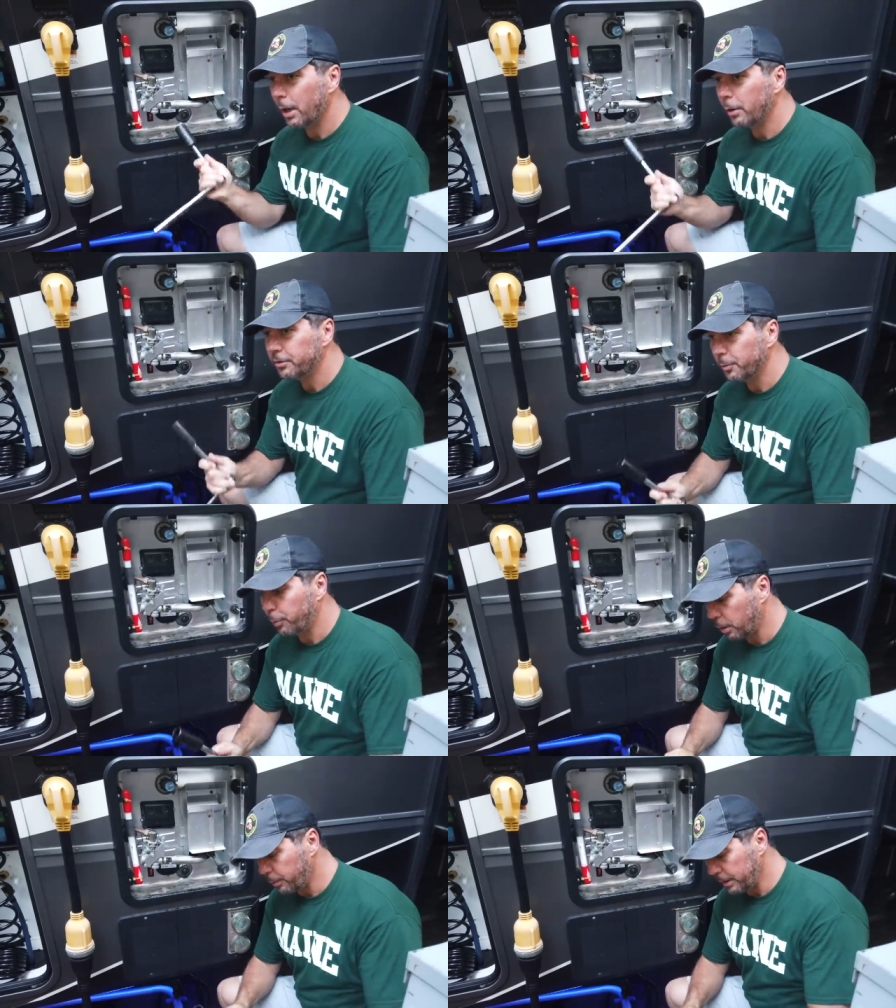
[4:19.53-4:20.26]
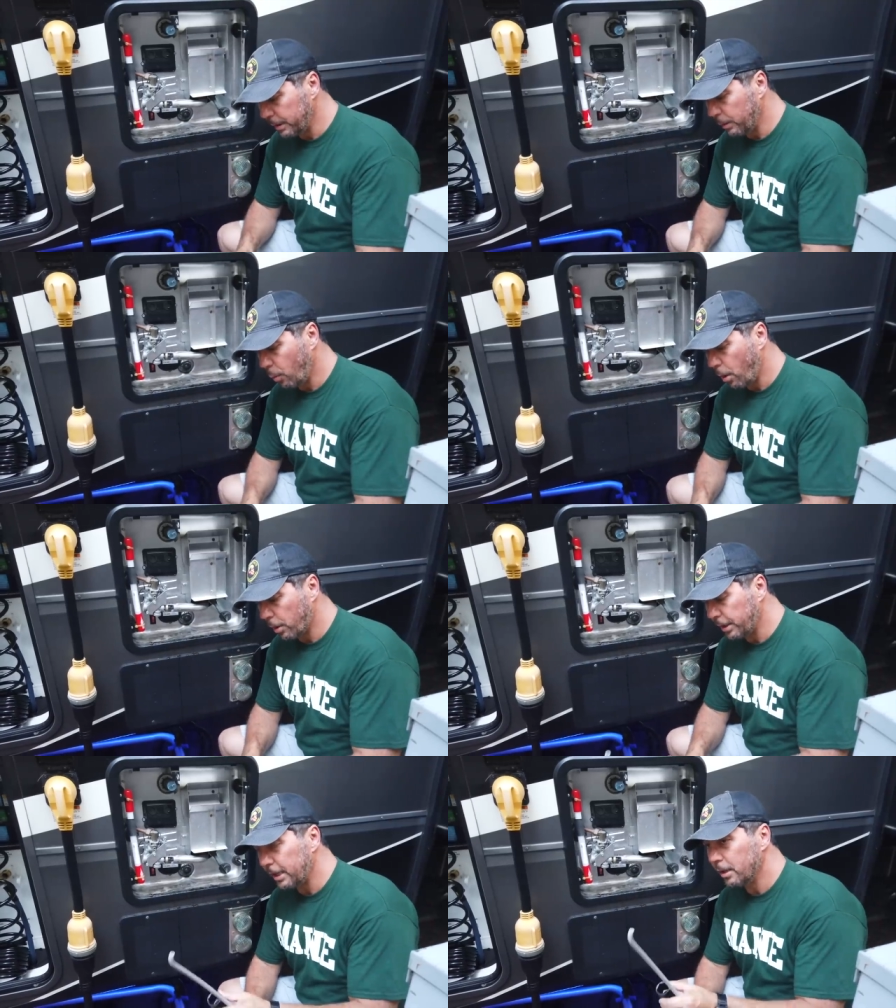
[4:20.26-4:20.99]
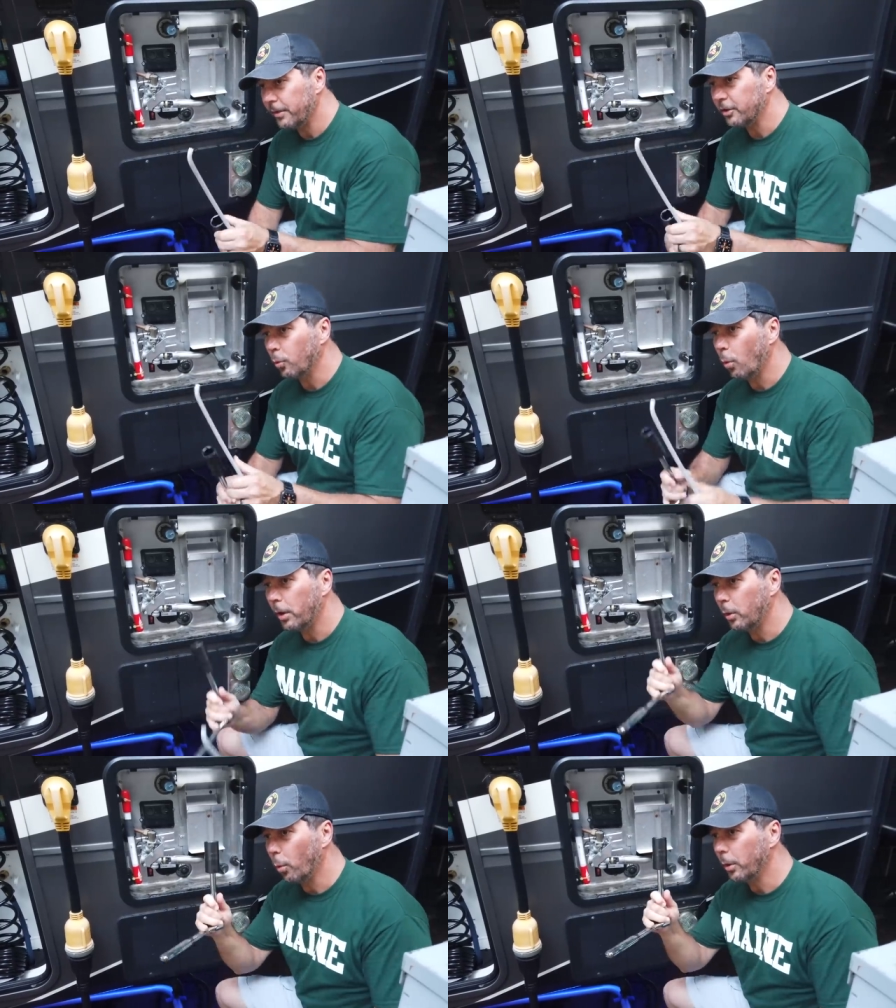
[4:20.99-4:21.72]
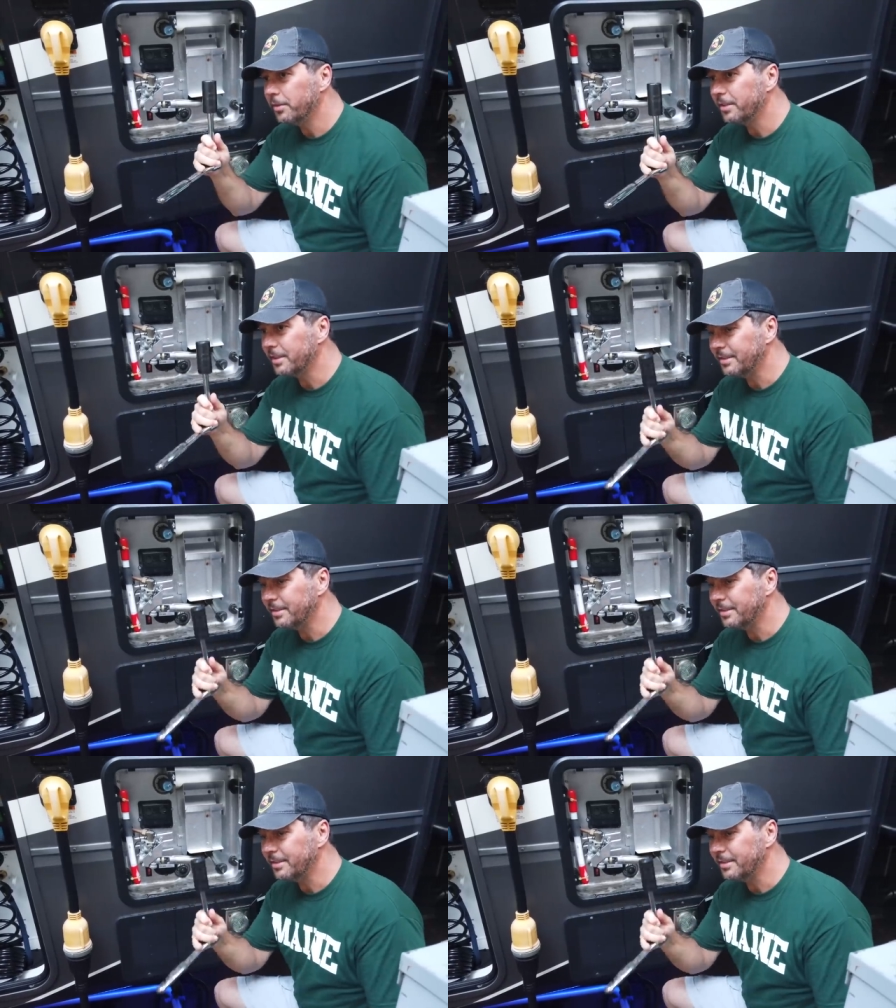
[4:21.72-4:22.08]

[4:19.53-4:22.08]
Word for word: our Suburban water heater, that's 1 and 1